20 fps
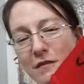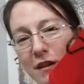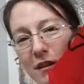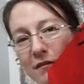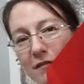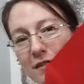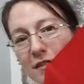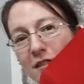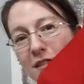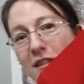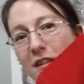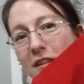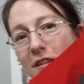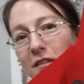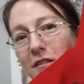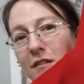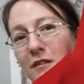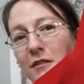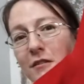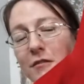ever seen?
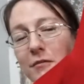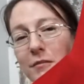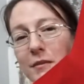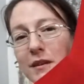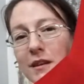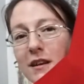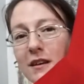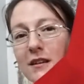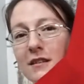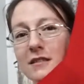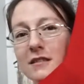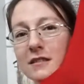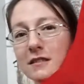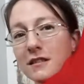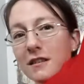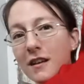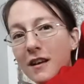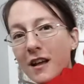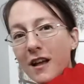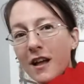Because
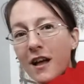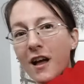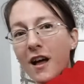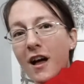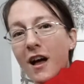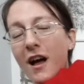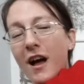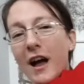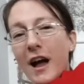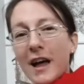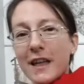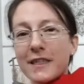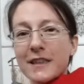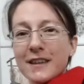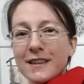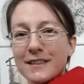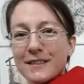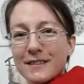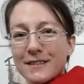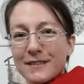I
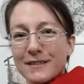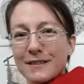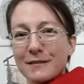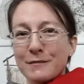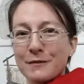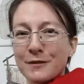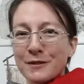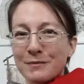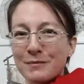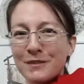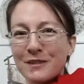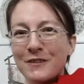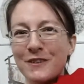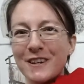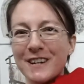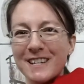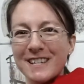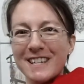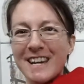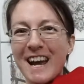think this is the most
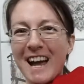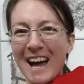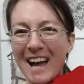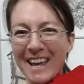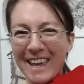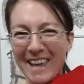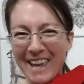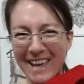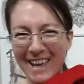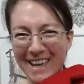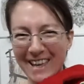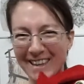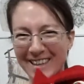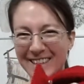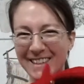beautiful jacket